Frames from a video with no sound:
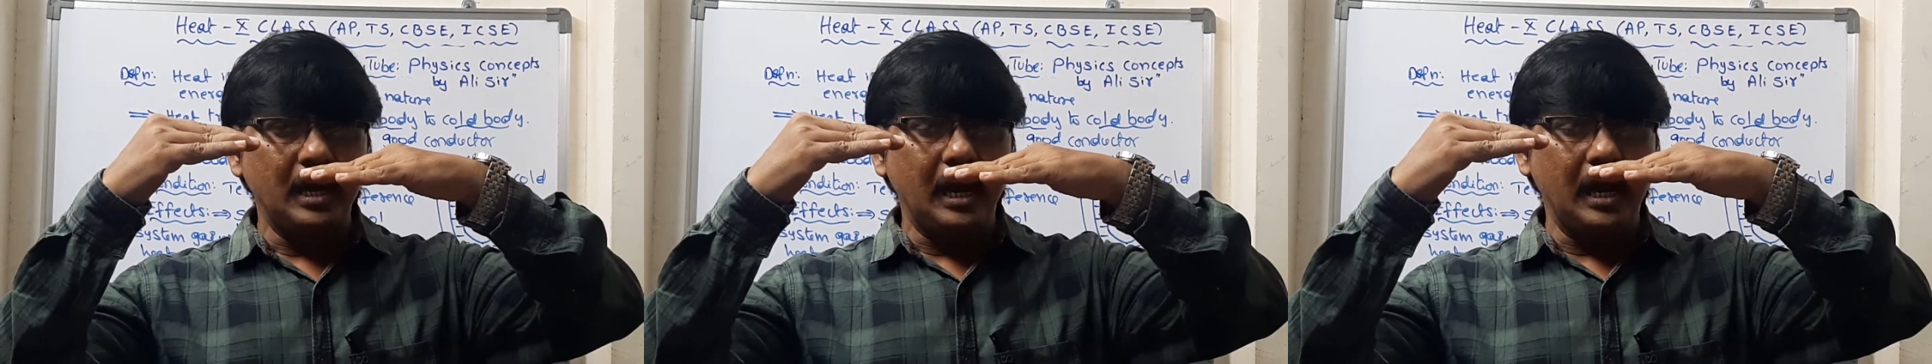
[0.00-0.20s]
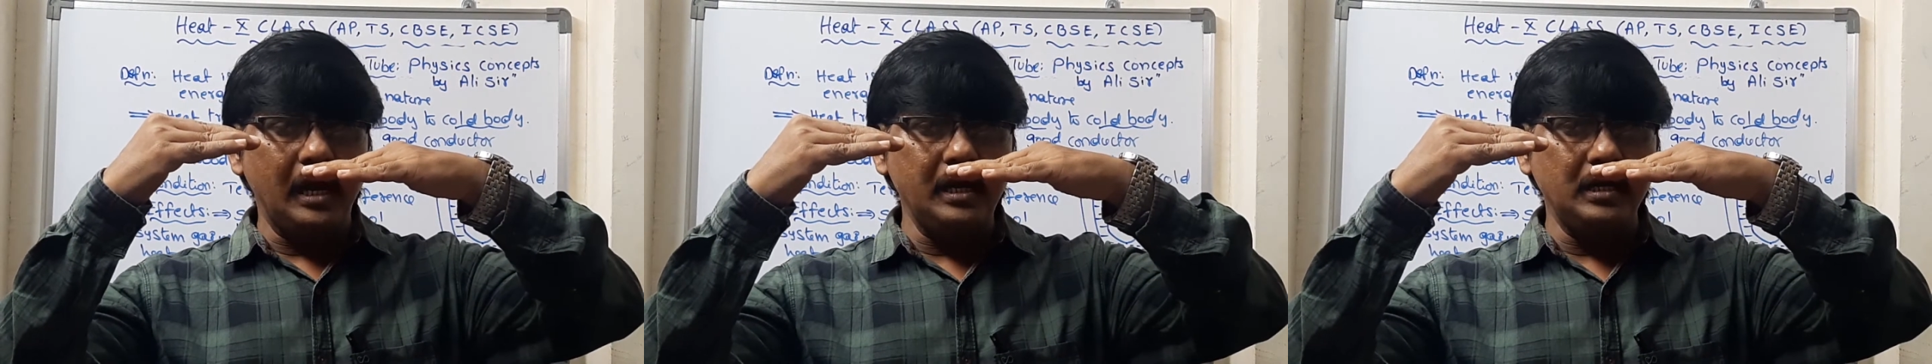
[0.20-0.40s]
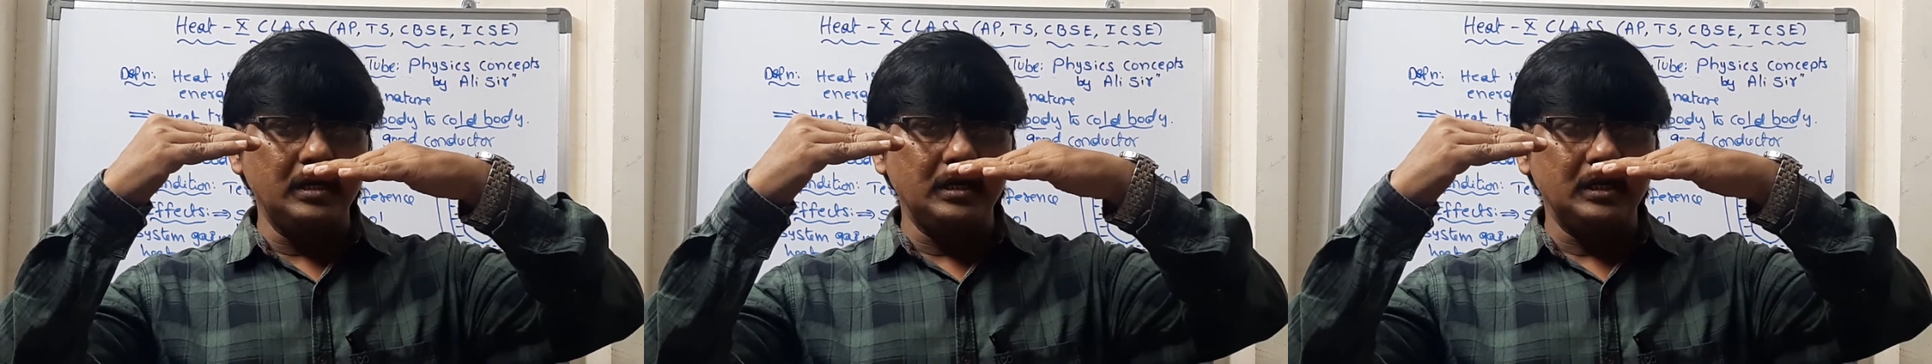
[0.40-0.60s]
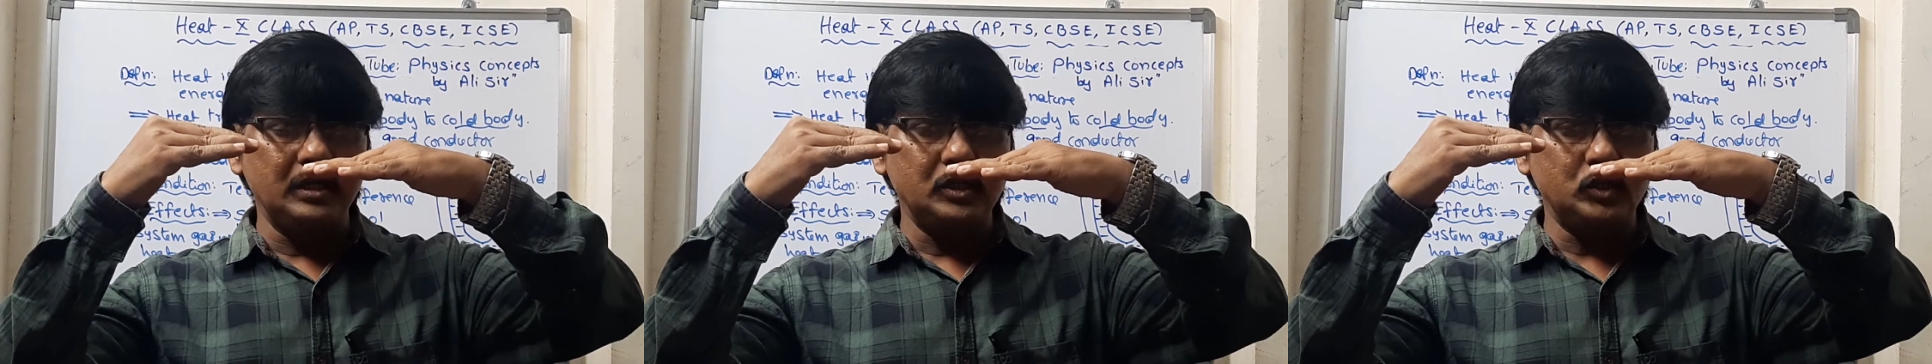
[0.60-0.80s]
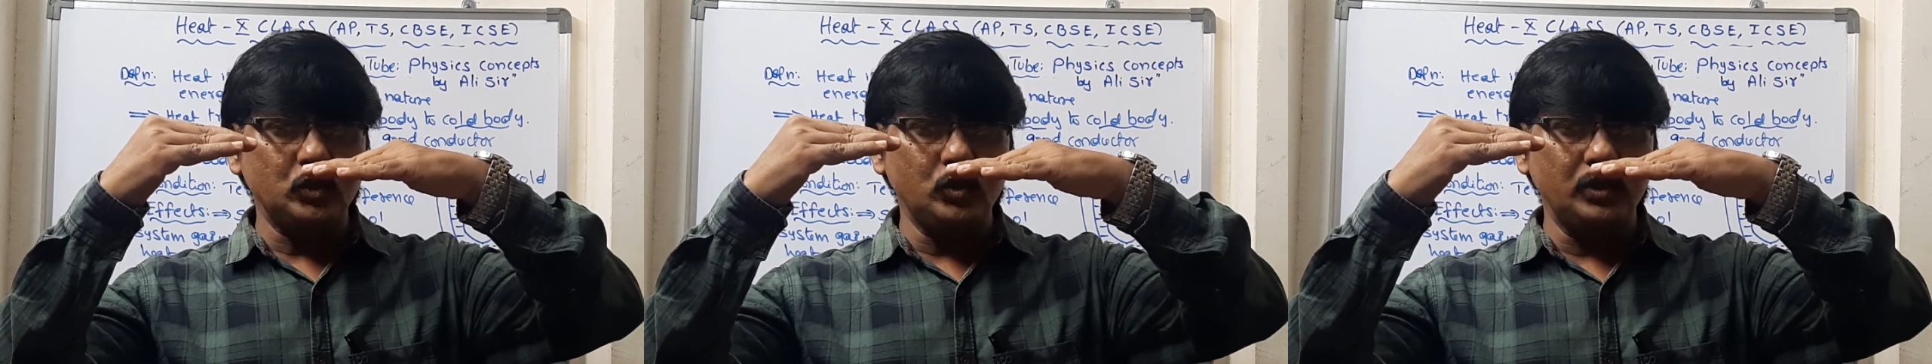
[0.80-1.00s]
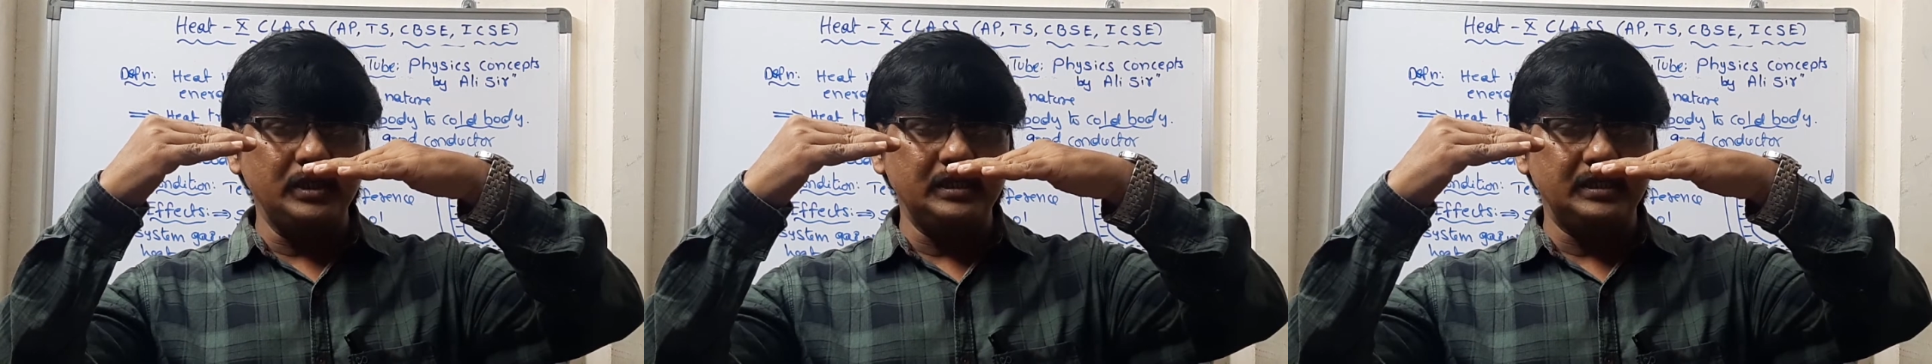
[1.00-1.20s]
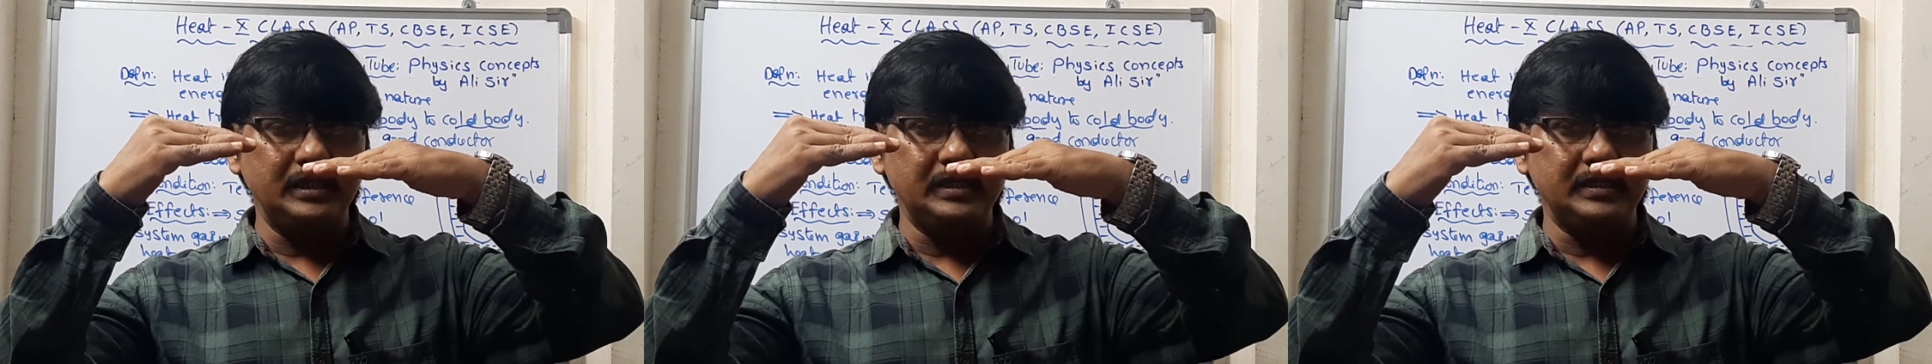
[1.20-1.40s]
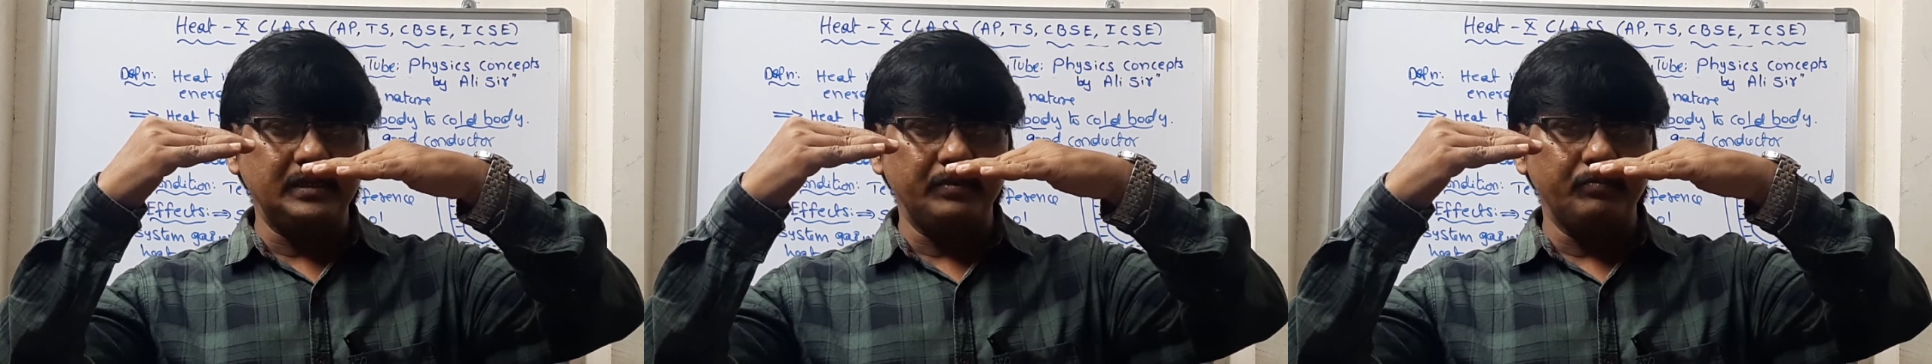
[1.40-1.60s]
and so this
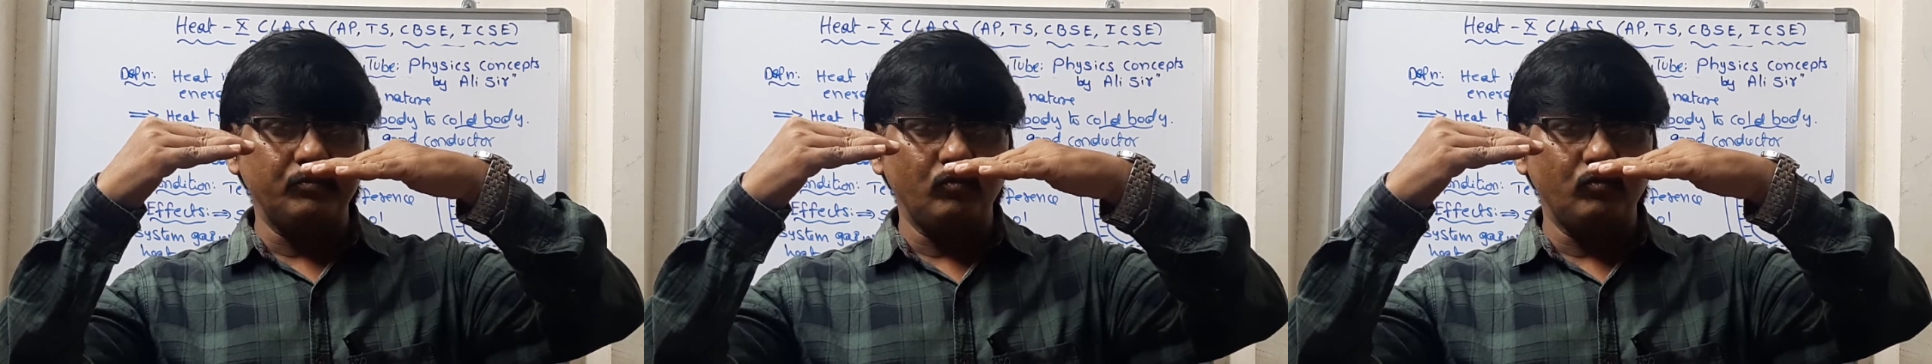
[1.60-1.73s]
system,